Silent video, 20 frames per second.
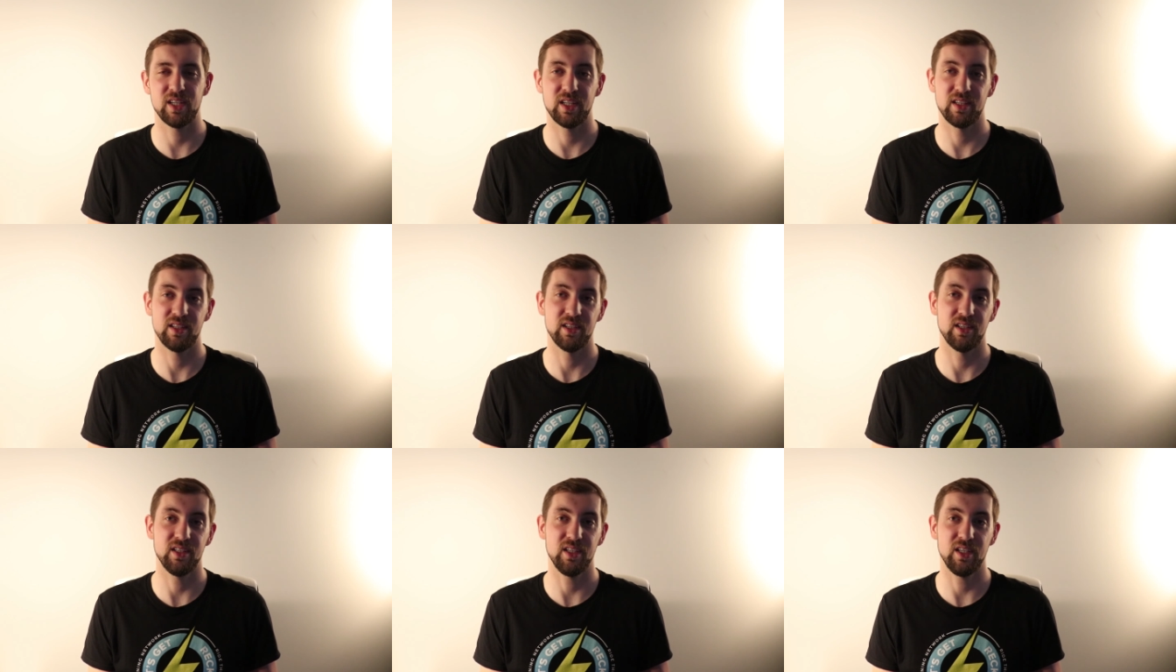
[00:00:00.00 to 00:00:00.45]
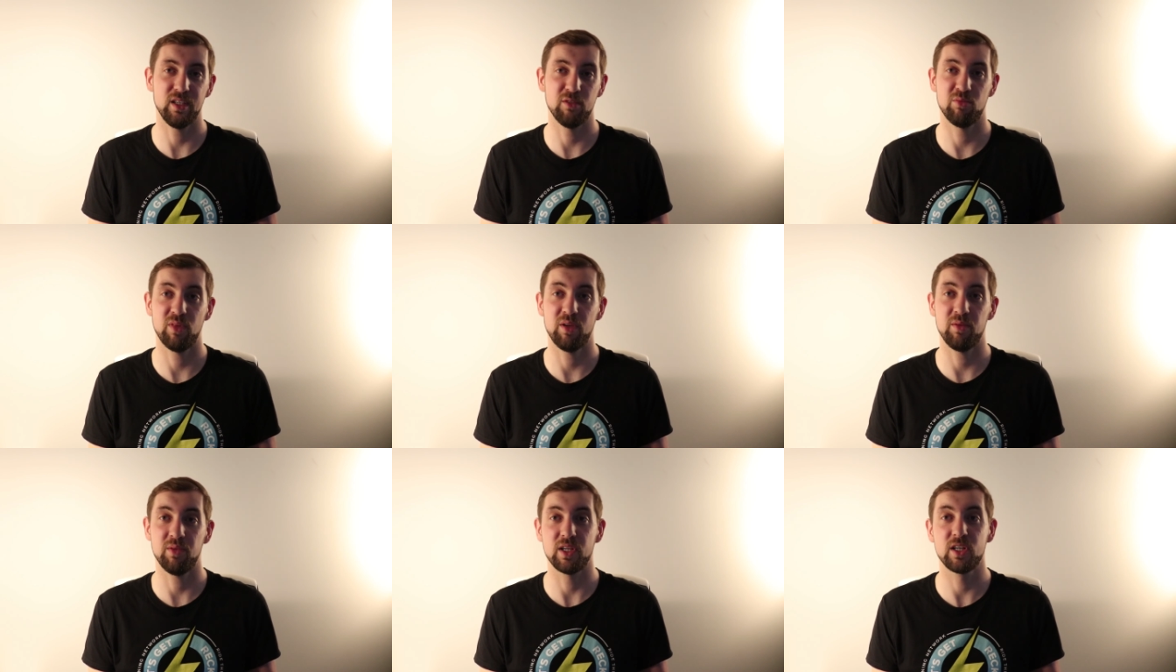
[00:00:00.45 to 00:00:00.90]
underneath,
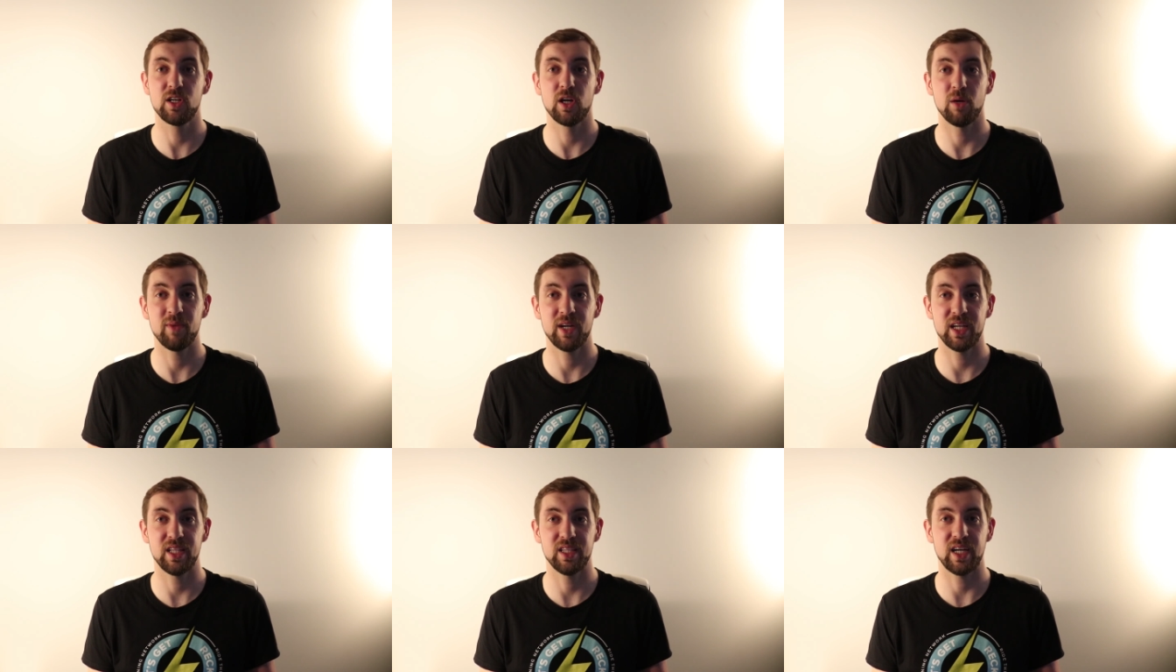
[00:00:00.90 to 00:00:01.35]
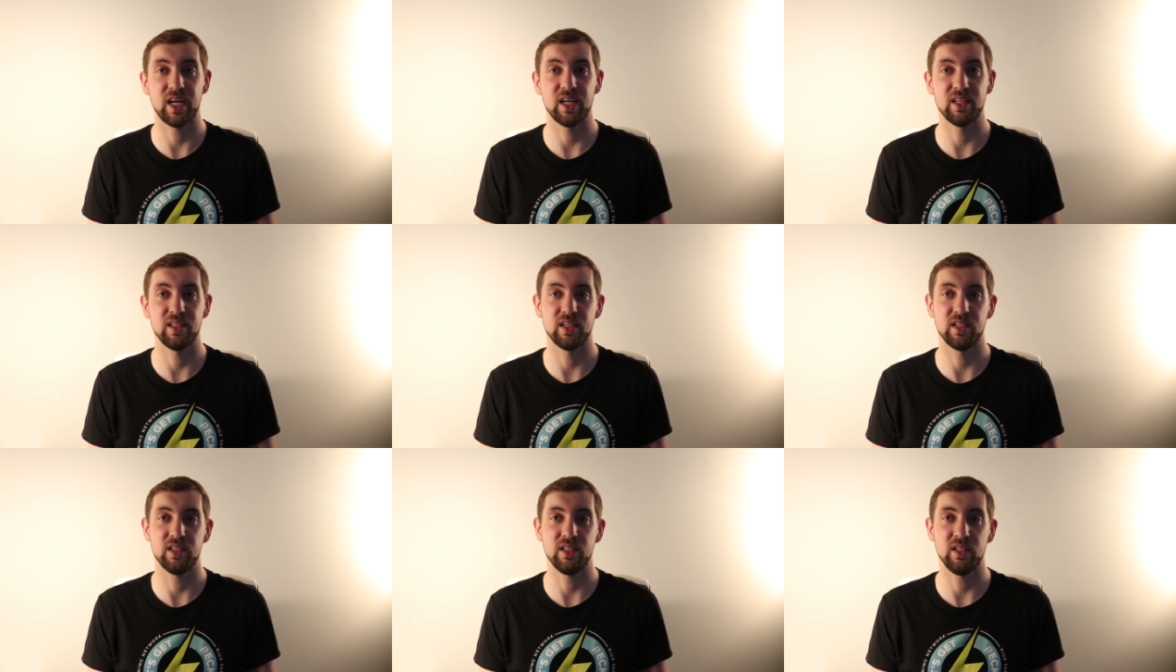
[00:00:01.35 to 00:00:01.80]
maybe comment
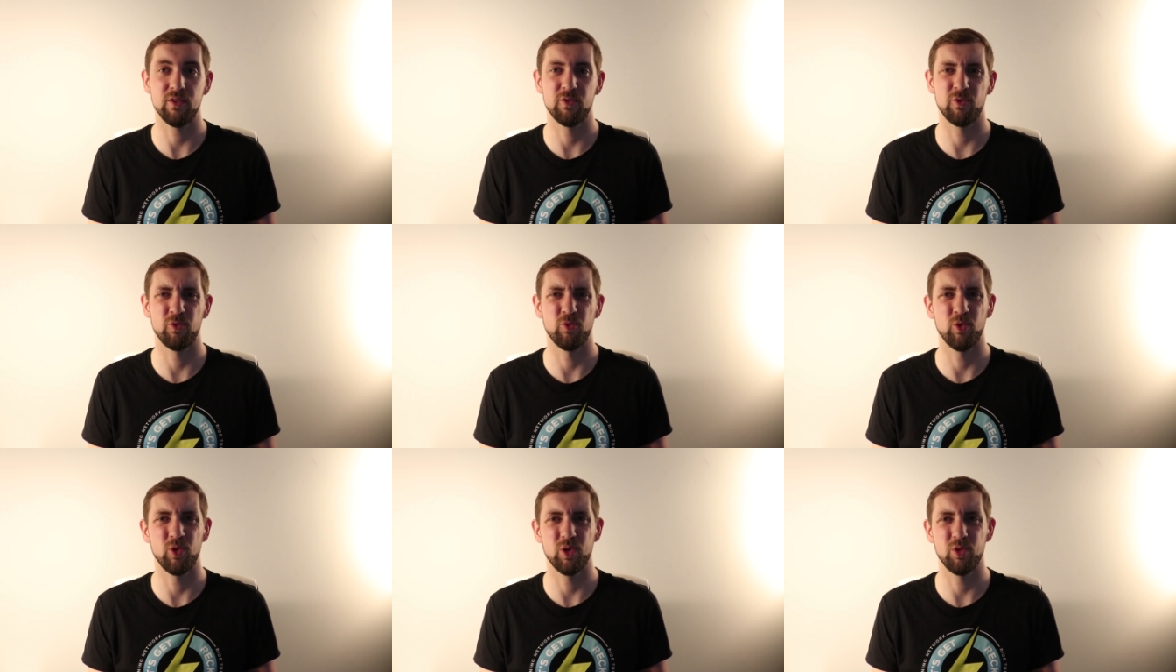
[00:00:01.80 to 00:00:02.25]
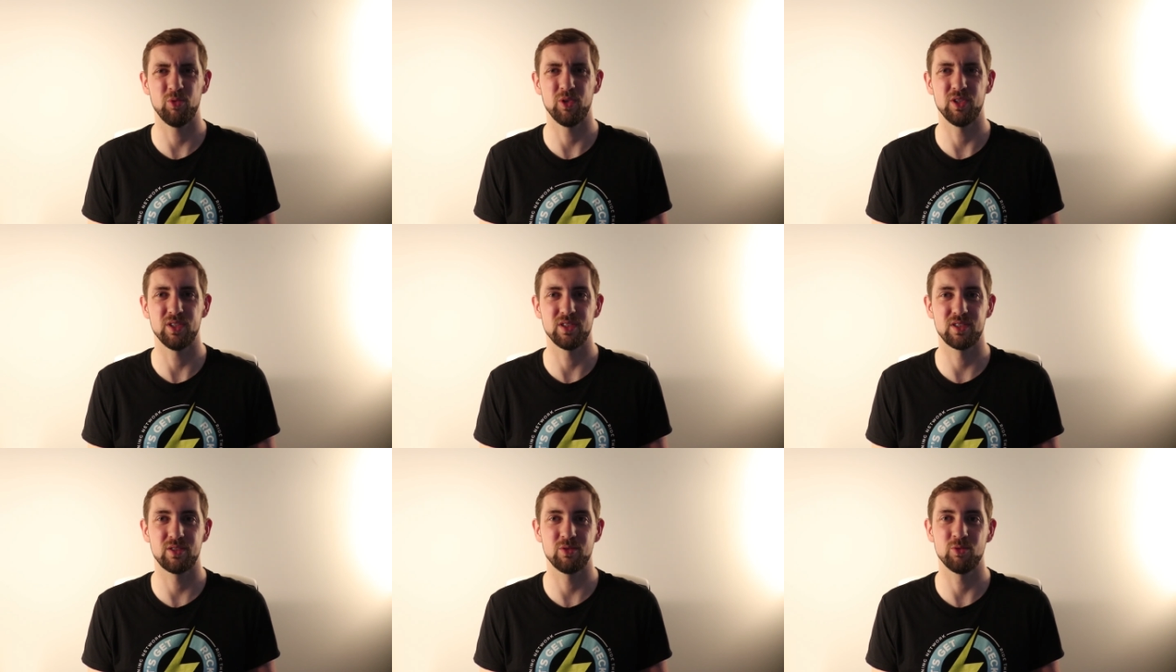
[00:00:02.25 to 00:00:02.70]
underneath what
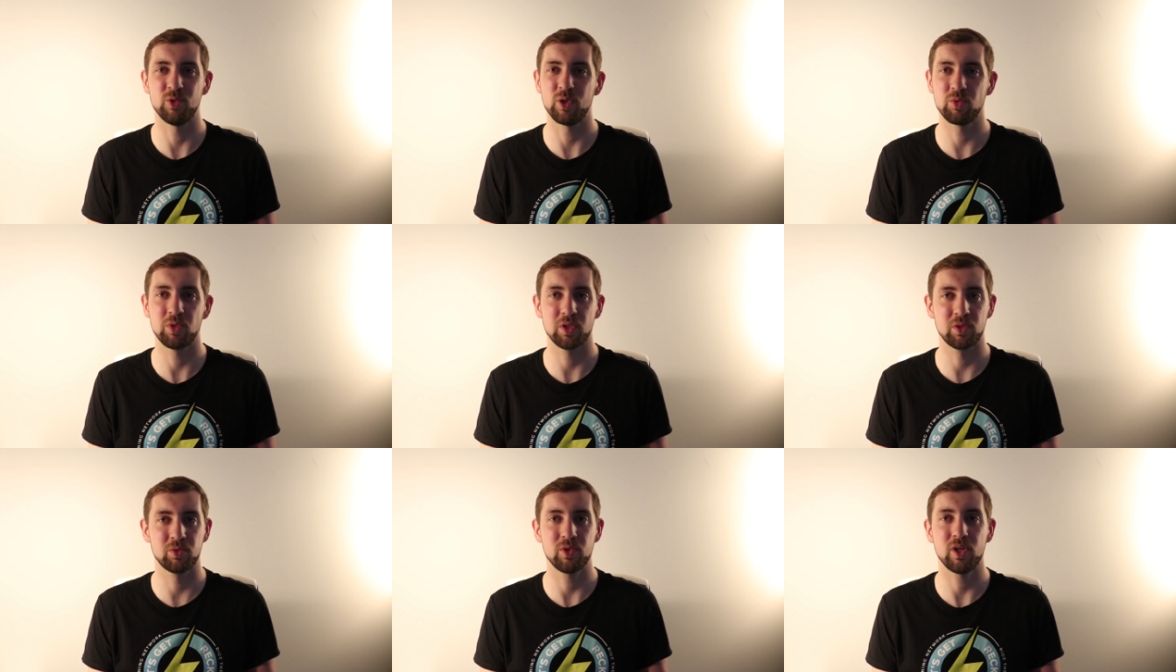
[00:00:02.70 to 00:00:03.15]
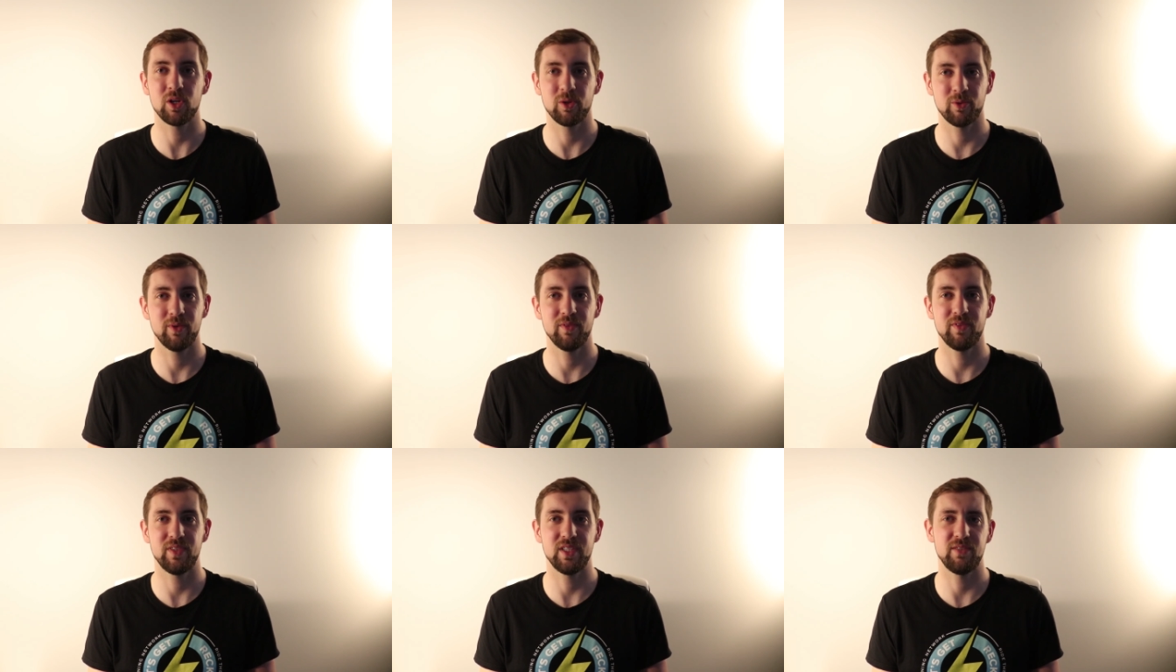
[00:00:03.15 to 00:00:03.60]
was wrong
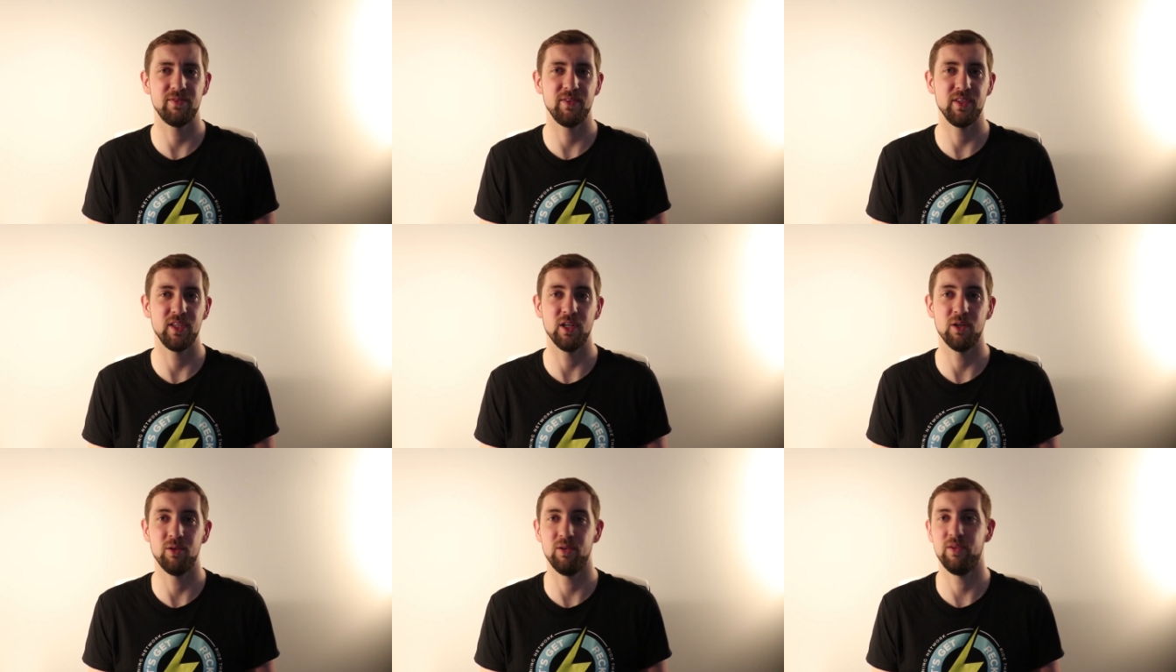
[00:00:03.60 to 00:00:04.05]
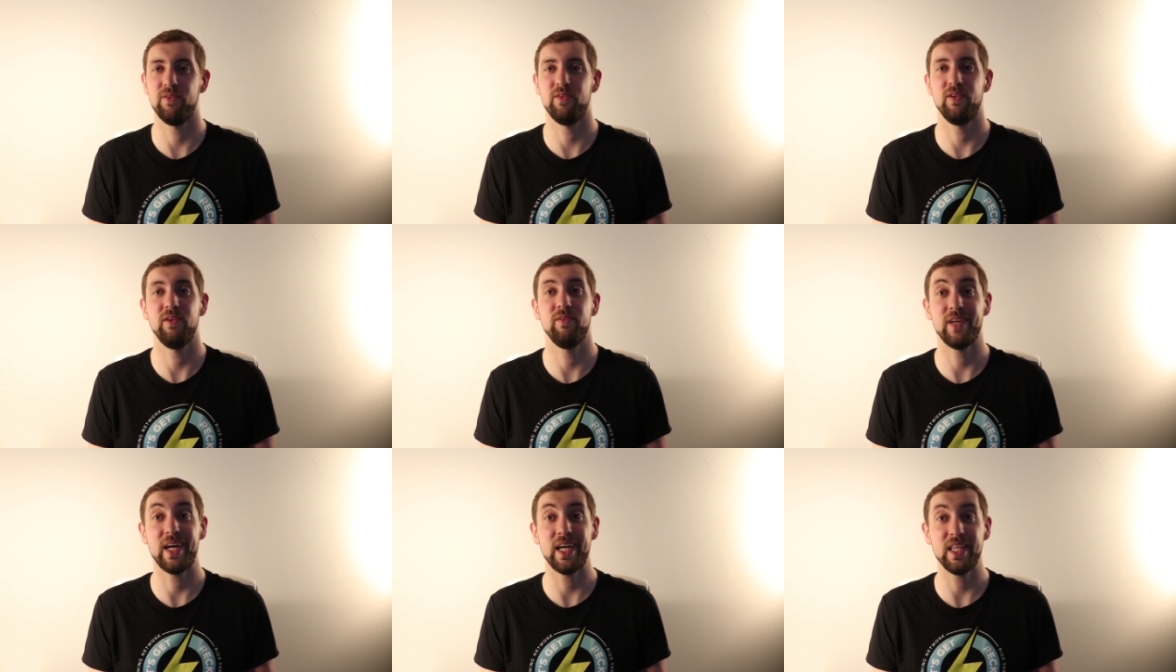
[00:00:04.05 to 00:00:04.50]
with this video,
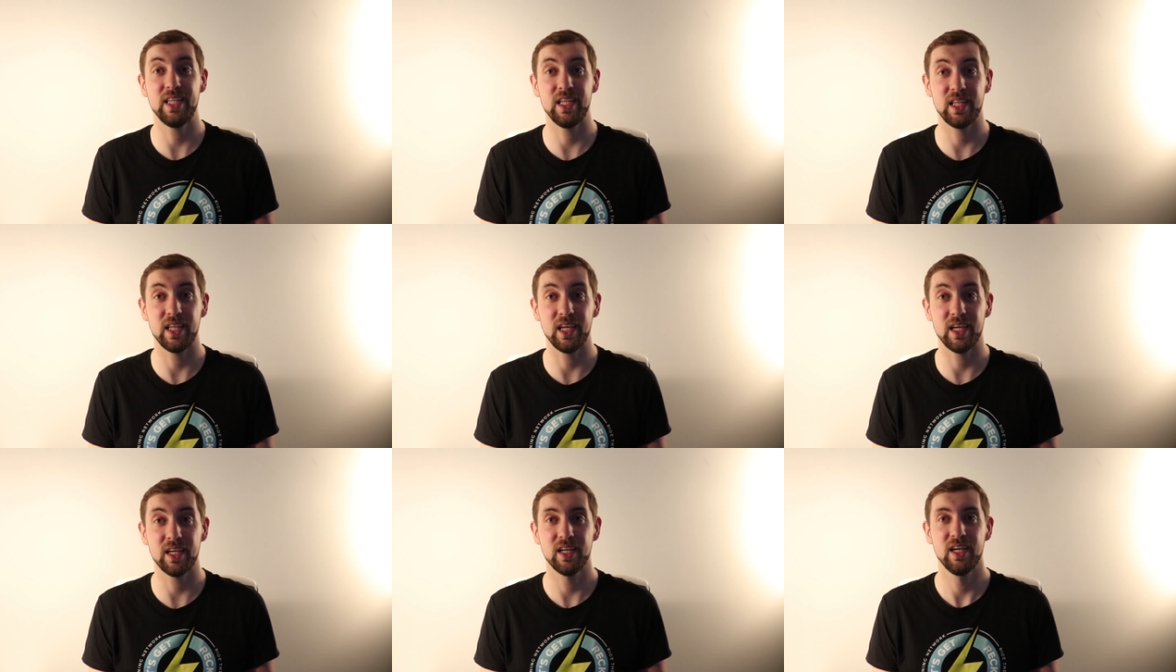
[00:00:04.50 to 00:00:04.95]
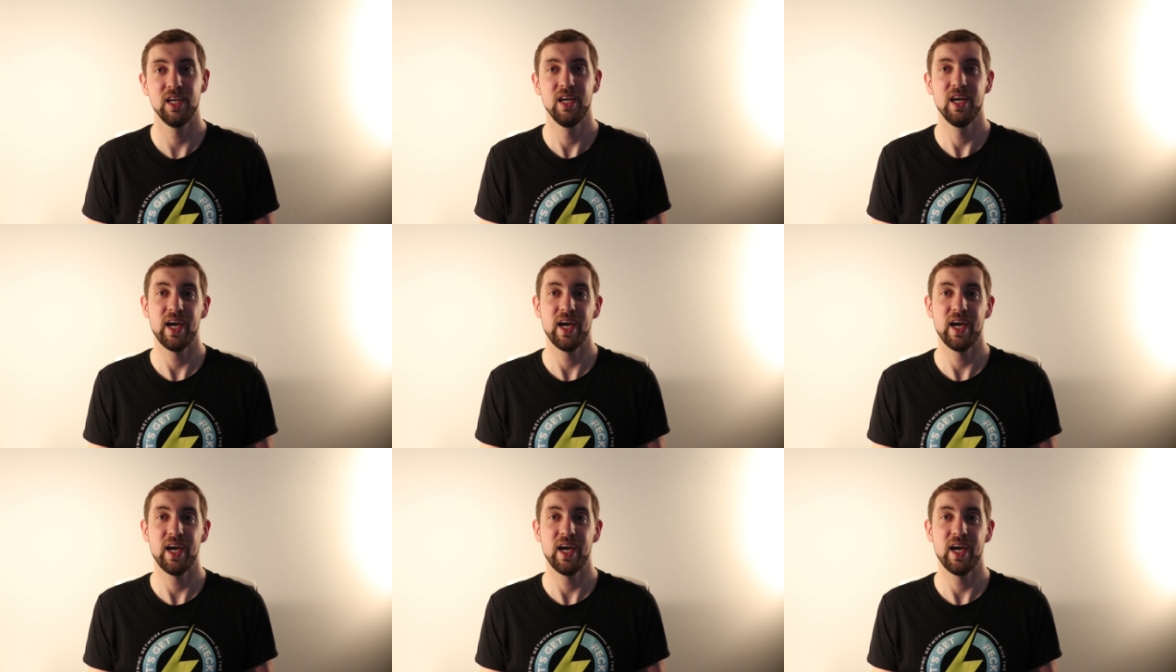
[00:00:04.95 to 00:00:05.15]
if anything.